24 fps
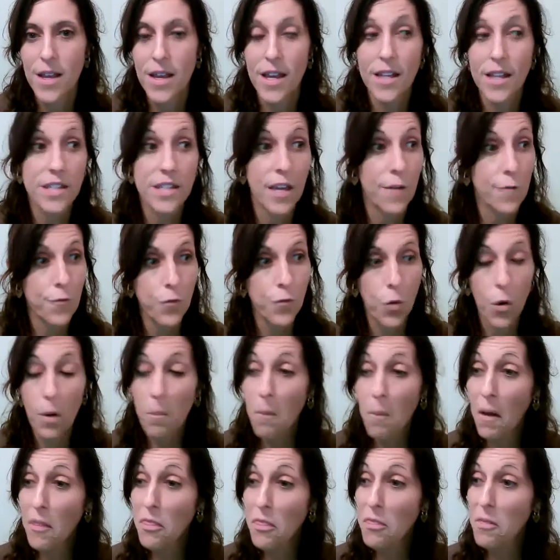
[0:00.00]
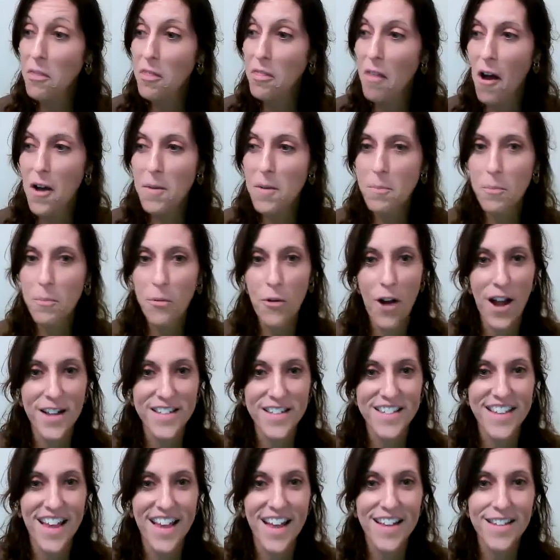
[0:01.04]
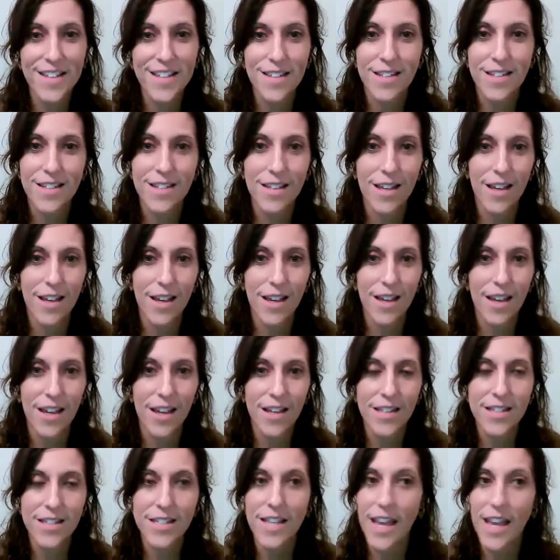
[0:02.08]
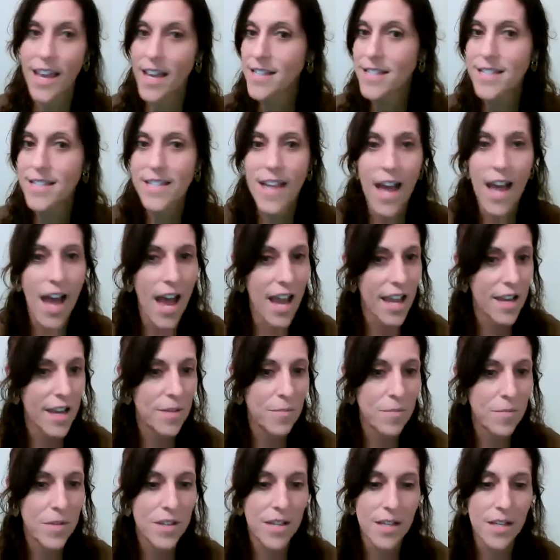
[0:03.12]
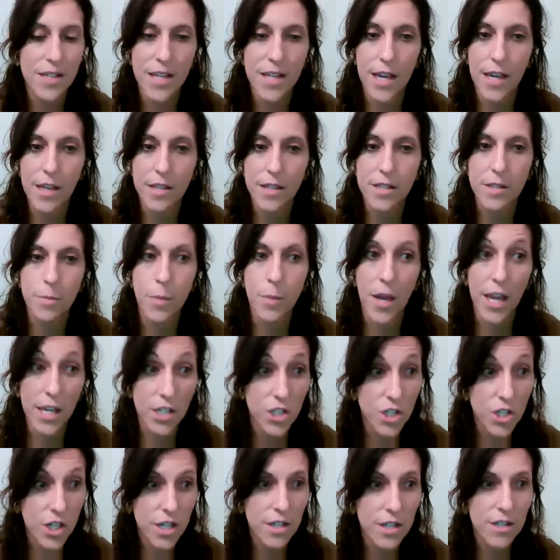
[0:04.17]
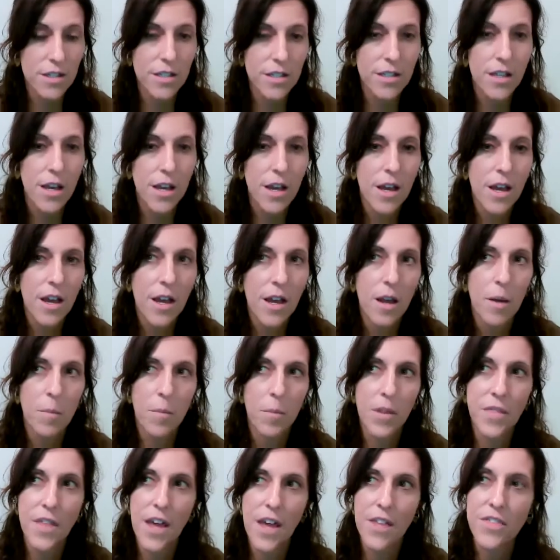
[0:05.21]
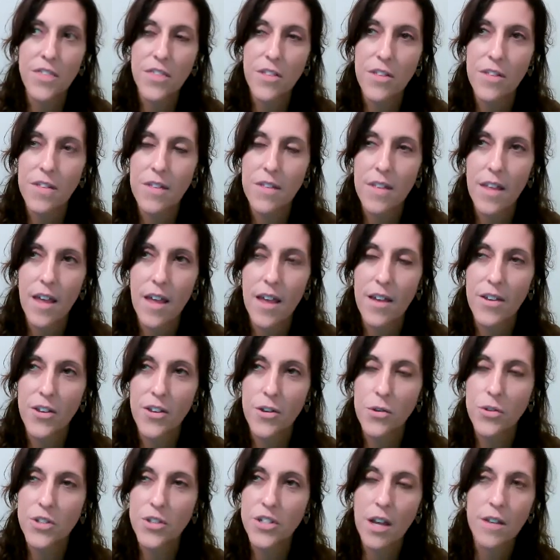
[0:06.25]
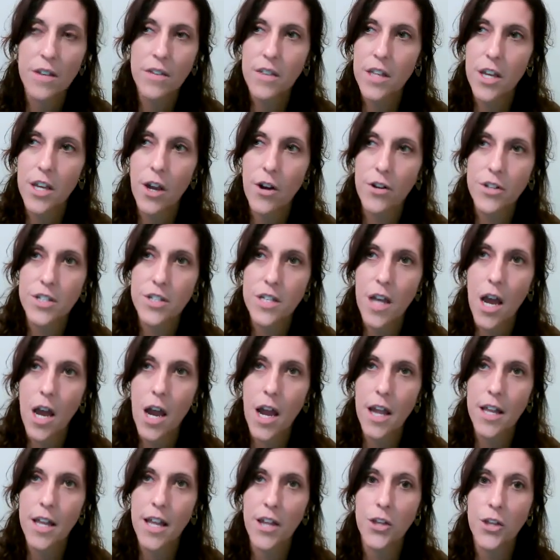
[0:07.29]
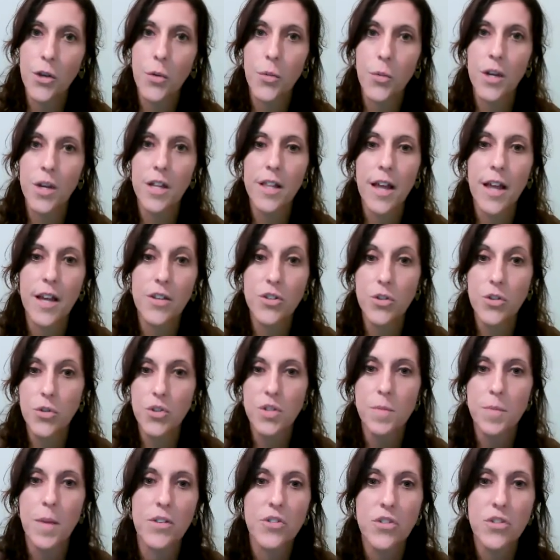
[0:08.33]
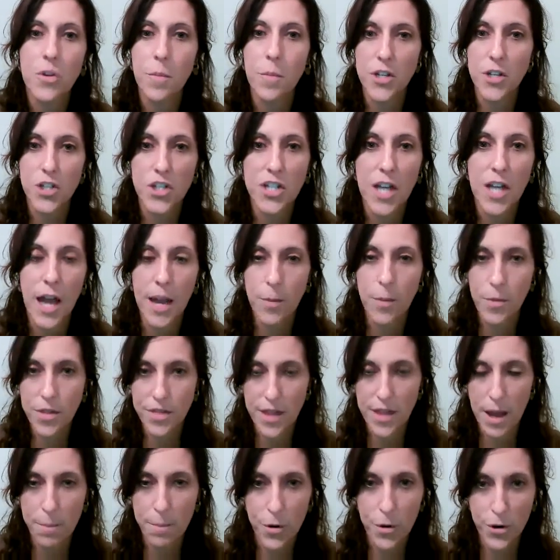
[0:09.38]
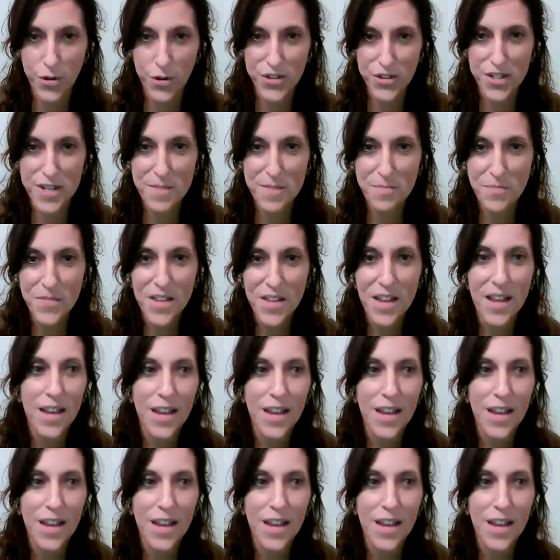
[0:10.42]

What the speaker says: It's a 4-month long process. It takes time and it takes patience, but then you suddenly are done and you realize you spent so much time with that person,